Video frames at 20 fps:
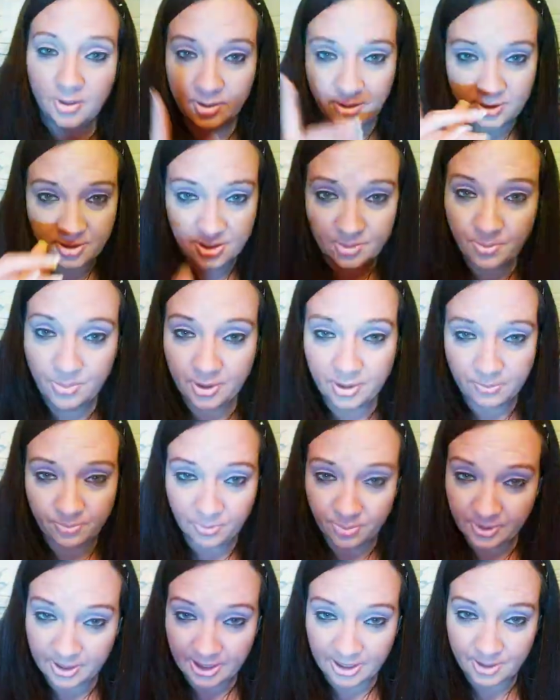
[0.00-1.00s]
It's about
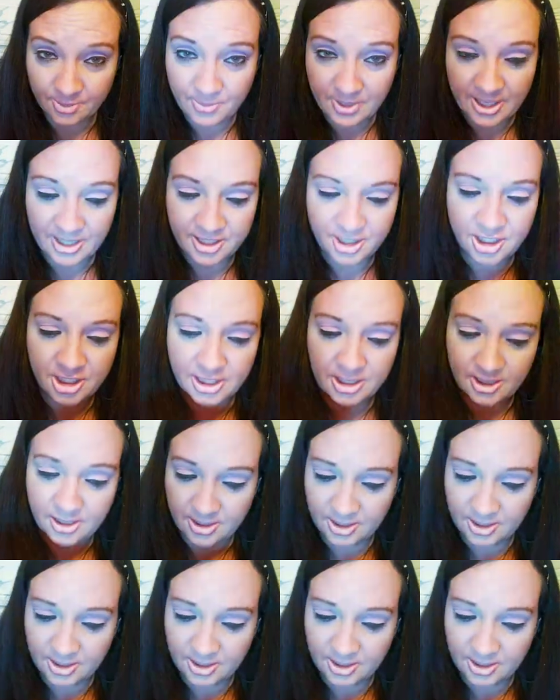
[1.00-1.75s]
black magic.